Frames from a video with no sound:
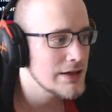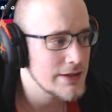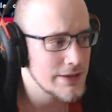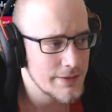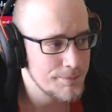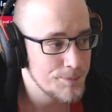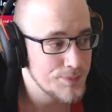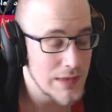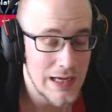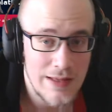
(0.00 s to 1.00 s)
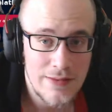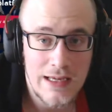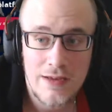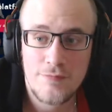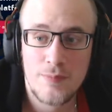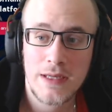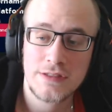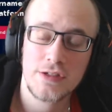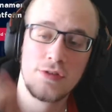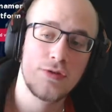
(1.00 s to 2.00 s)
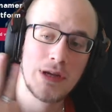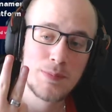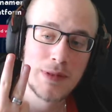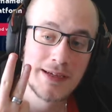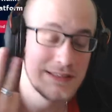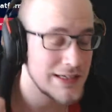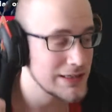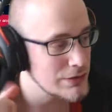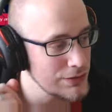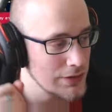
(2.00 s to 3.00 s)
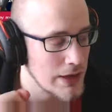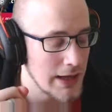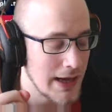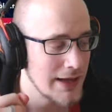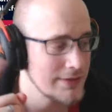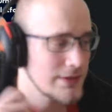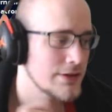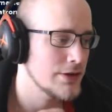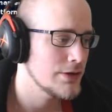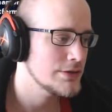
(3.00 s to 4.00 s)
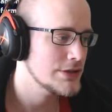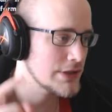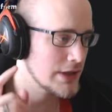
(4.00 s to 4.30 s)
Um, and they have benched three players, include uh, and their coach.